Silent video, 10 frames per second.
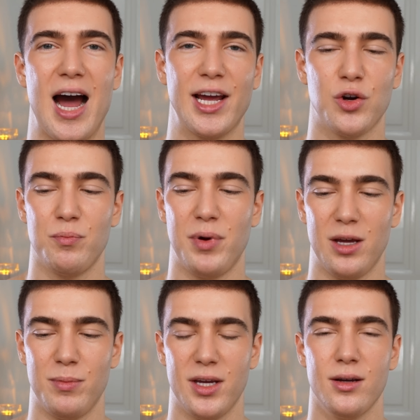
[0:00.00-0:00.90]
Icon
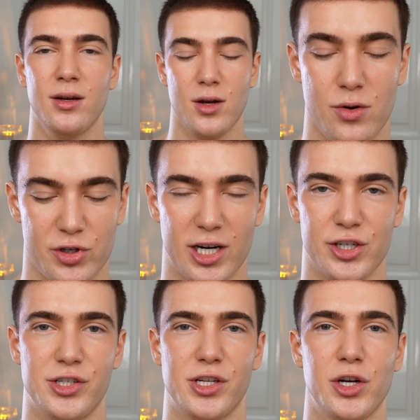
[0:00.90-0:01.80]
Baby, which
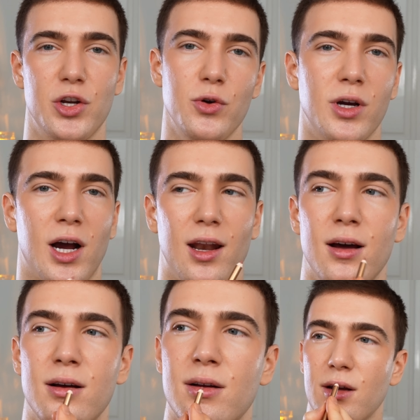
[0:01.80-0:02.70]
actually is a new color.